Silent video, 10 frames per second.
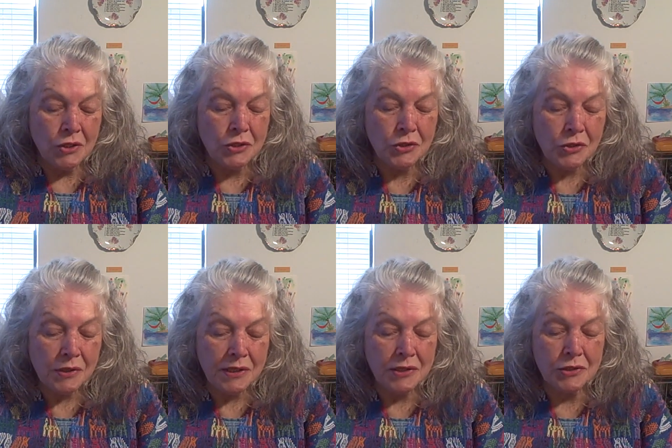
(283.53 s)

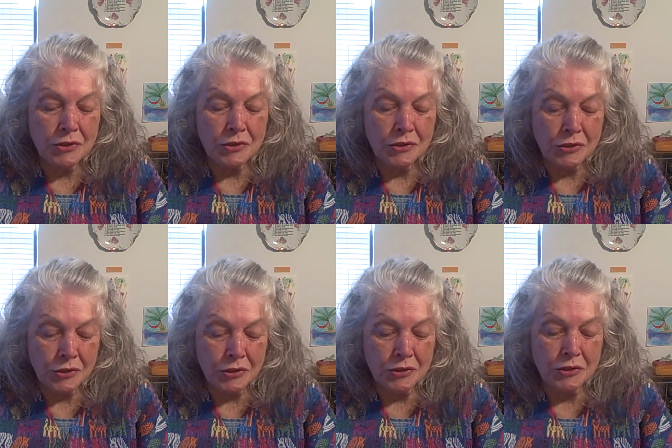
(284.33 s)
Surely the sh
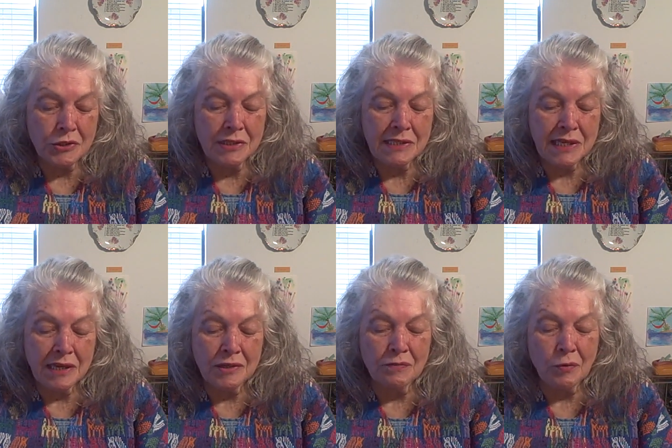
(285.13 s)
church should
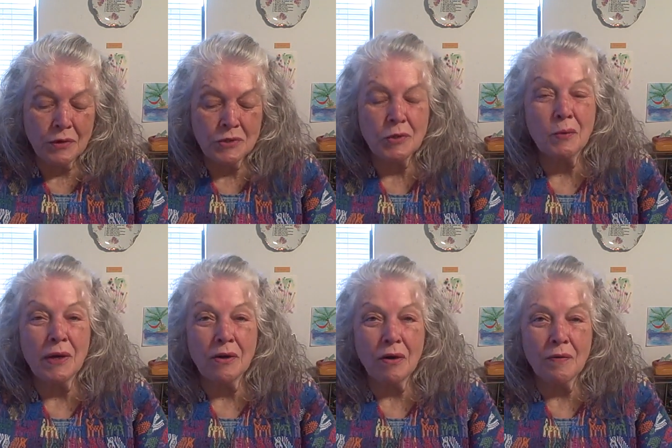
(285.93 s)
stand
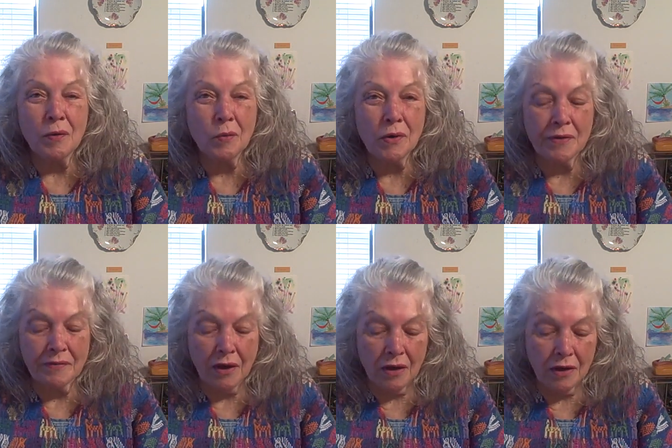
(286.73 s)
foursquare on the Word of
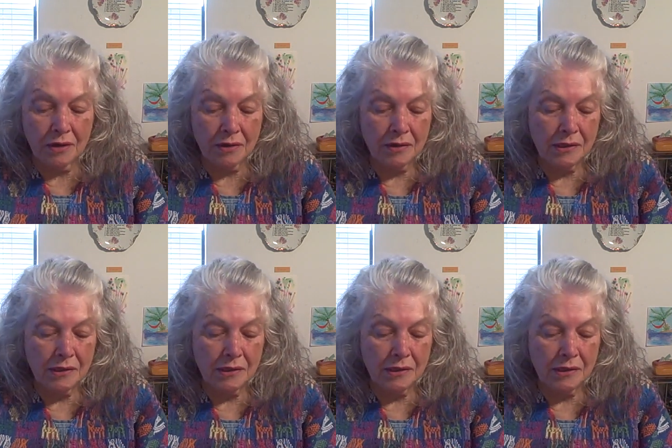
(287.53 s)
God